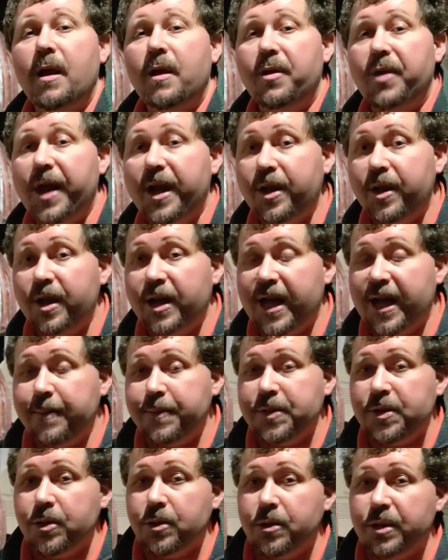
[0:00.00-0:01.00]
they could
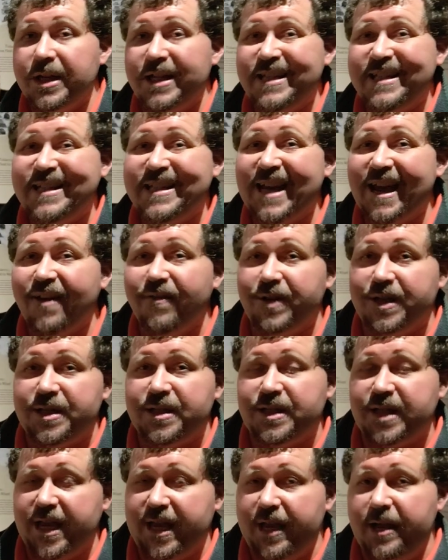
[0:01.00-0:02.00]
absolutely
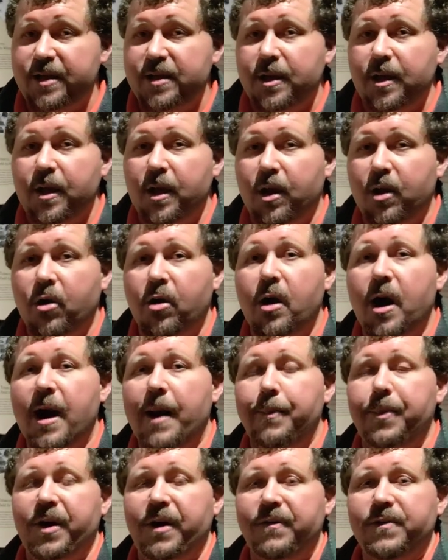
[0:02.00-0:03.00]
devastate a
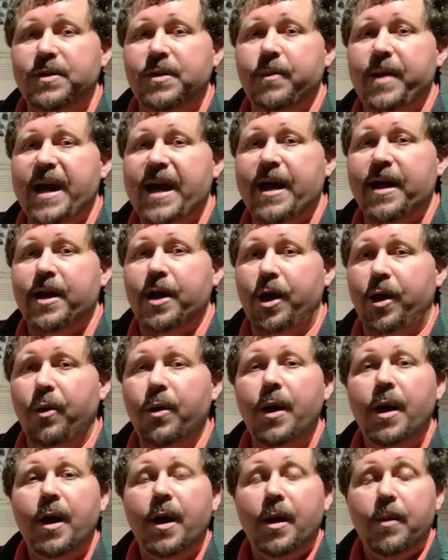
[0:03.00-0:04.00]
crop of
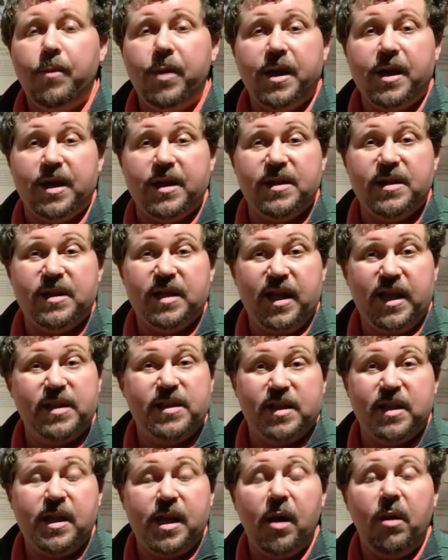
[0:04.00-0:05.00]
tobacco because
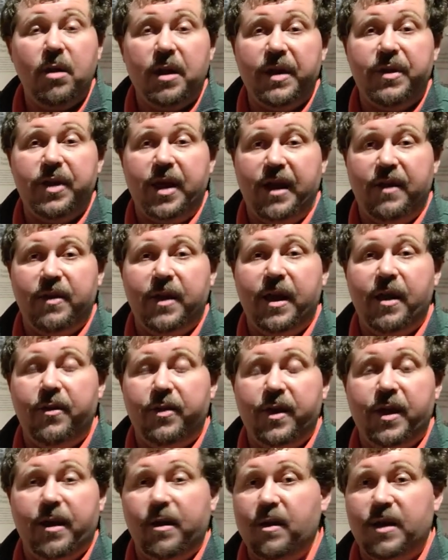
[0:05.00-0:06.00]
it's the only thing they'll,
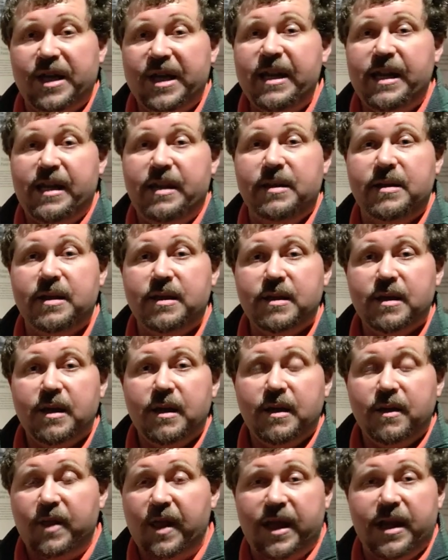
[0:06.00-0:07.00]
they'll eat.
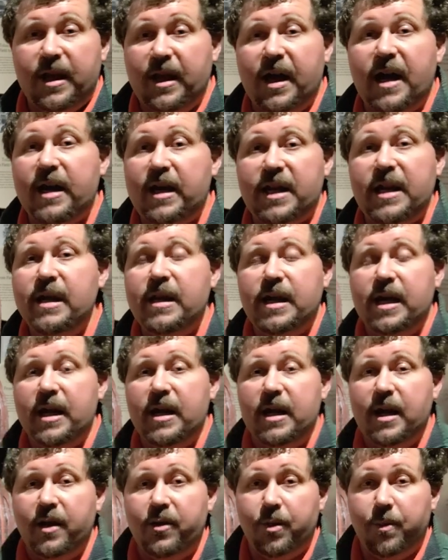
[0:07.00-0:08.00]
They cannot eat
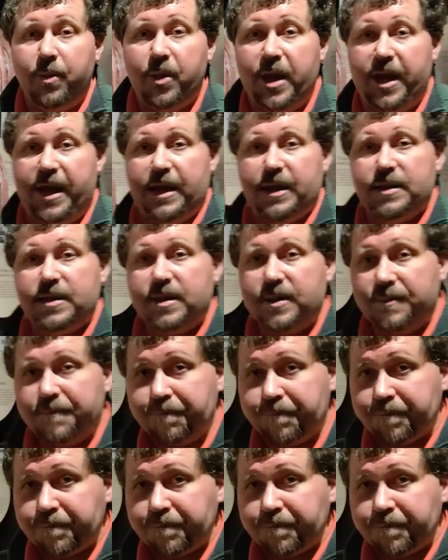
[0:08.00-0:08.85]
any other plants.